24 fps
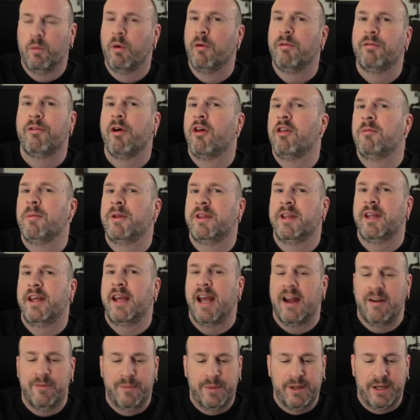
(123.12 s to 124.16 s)
Won't throw them at the
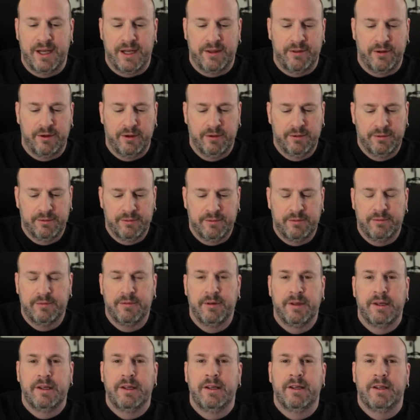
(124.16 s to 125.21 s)
cameraman either.
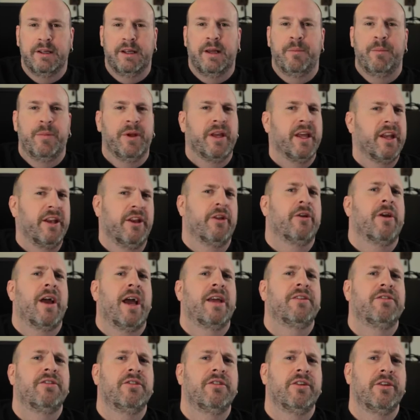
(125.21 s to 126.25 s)
I've been getting you
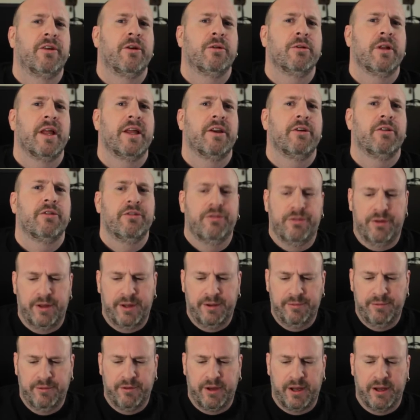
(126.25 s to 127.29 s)
guys' you know, letters.
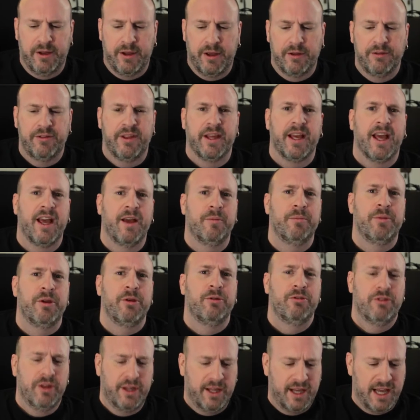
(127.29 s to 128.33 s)
You guys think I
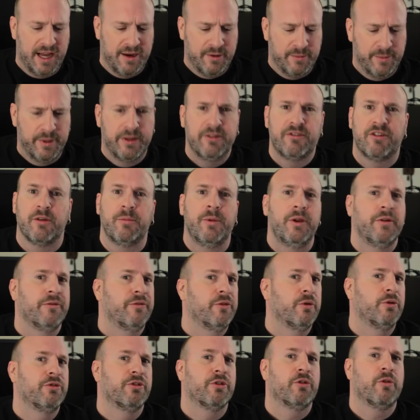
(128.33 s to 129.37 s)
abuse the cameraman. Some of you
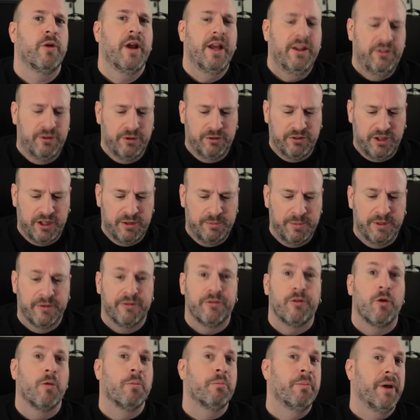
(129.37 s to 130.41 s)
fools are crazy. You're sending me
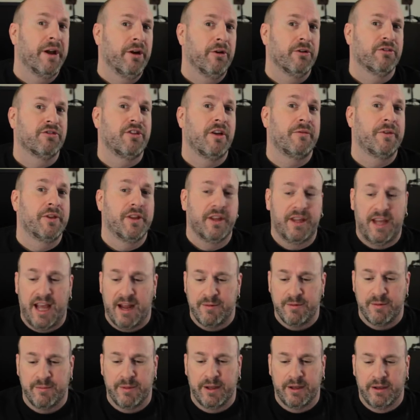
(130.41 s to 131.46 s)
to throw bigger stuff at the
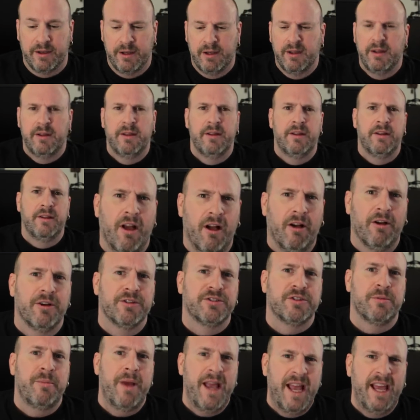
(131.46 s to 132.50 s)
cameraman. Y'all are
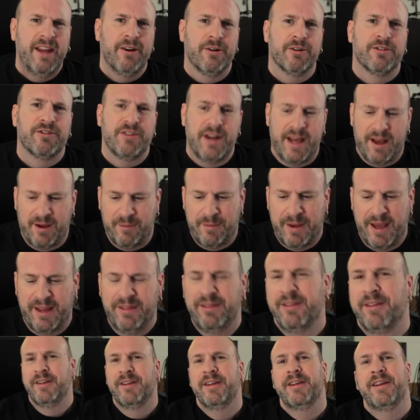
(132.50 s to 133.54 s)
some haters now,
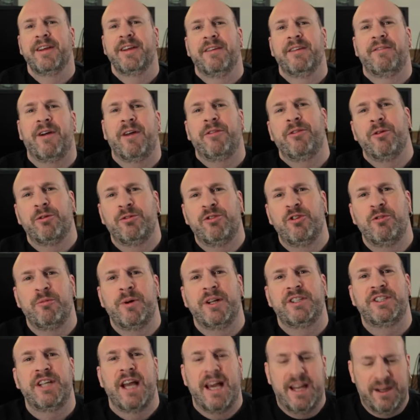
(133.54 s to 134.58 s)
man. I throw too
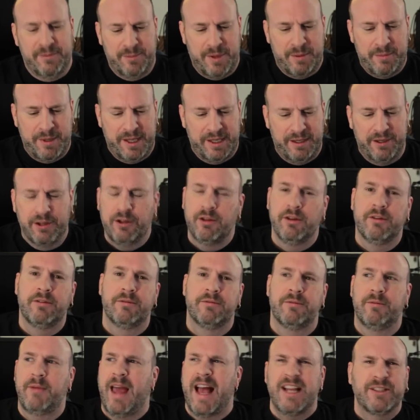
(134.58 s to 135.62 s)
much at him, I mean, he'll
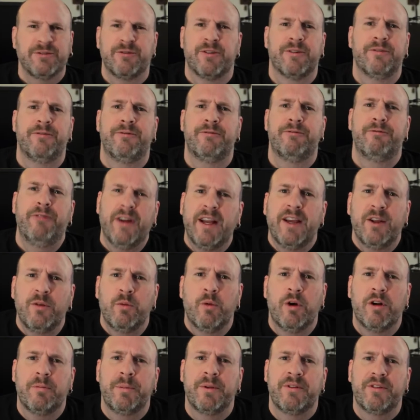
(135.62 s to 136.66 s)
ask for frickin'
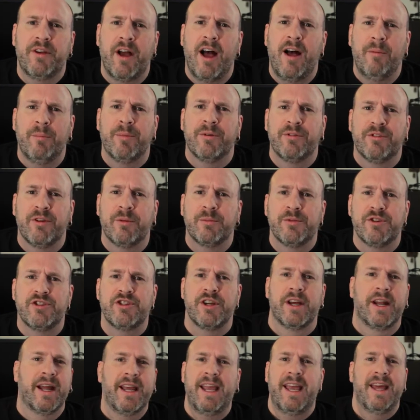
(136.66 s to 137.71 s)
workman's comp or some
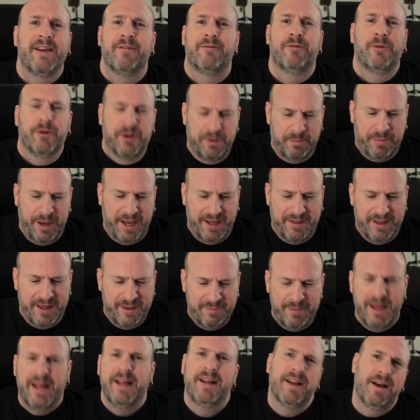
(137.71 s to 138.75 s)
shit. I can't afford to pay
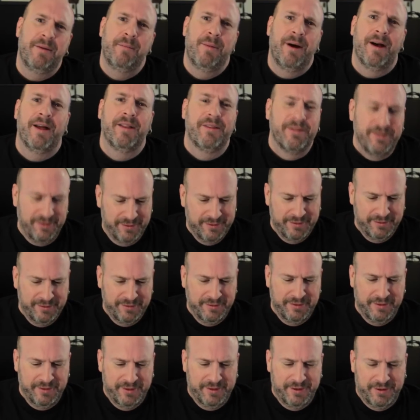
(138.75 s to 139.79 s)
that, man. Come on.
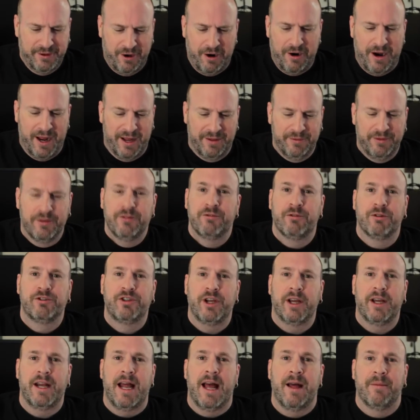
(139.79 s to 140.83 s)
All right, so
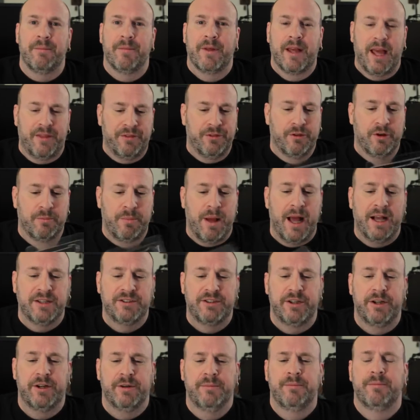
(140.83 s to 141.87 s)
check it out. Got the little box
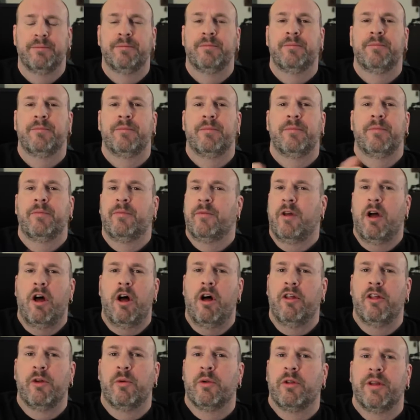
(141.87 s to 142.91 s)
here.
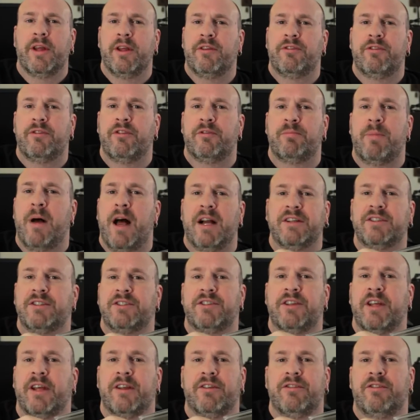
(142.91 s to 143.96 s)
All there really is to this box
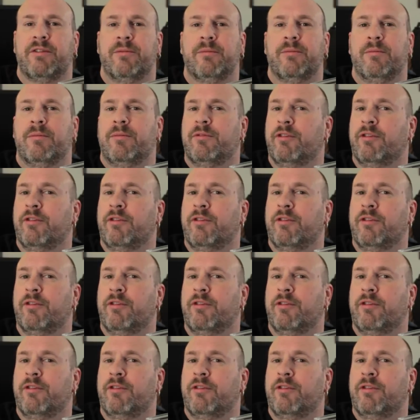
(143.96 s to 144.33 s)
is this.